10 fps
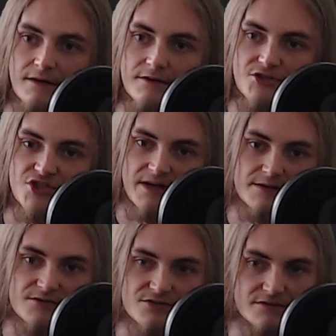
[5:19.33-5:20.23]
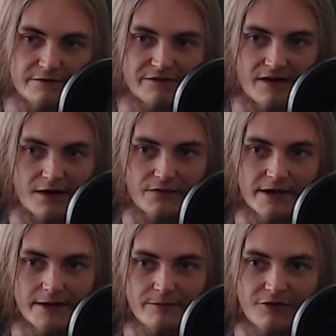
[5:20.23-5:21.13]
change the file
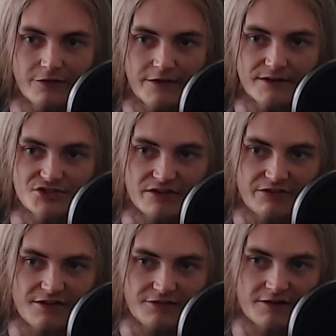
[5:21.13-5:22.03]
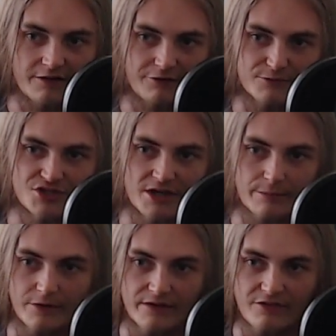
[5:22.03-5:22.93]
name so that it just says custom checkpoints